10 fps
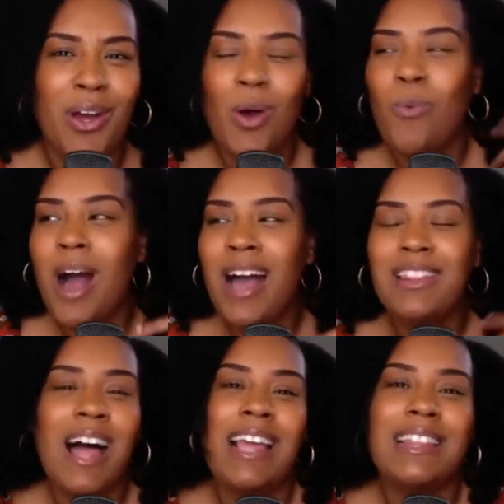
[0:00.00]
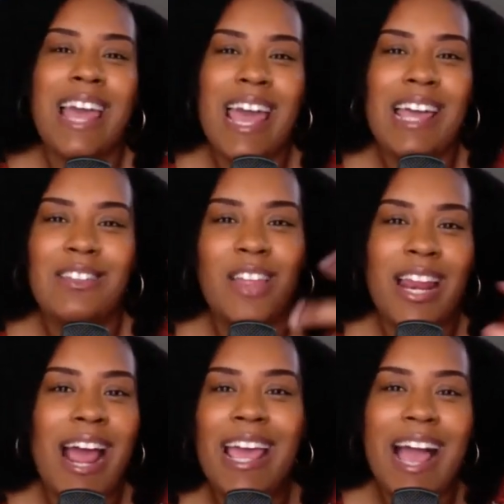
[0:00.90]
Why? Like, that
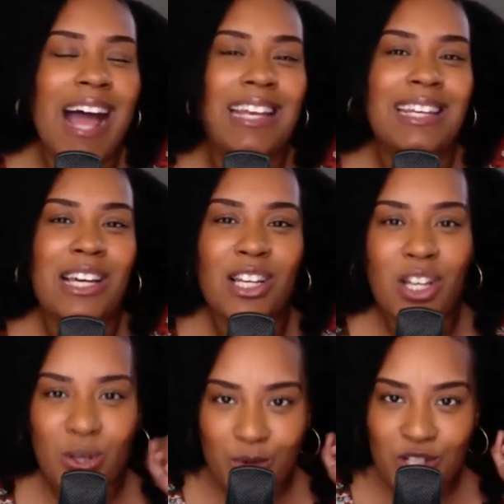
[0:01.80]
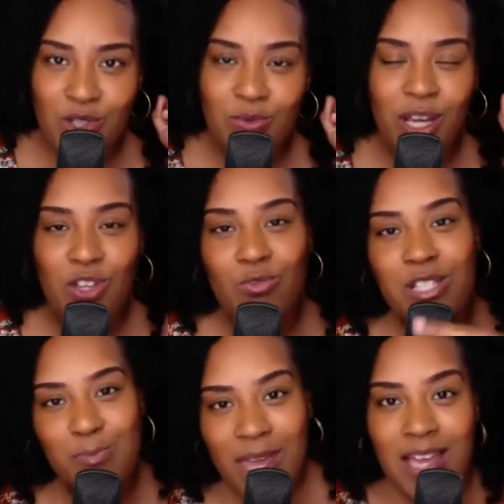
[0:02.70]
ain't got nothing to do with you, and you
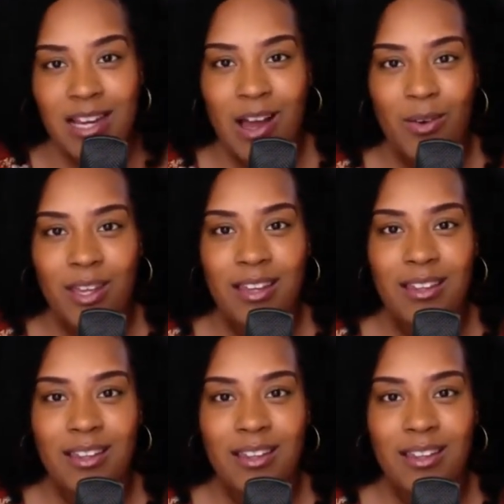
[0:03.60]
speaking on it.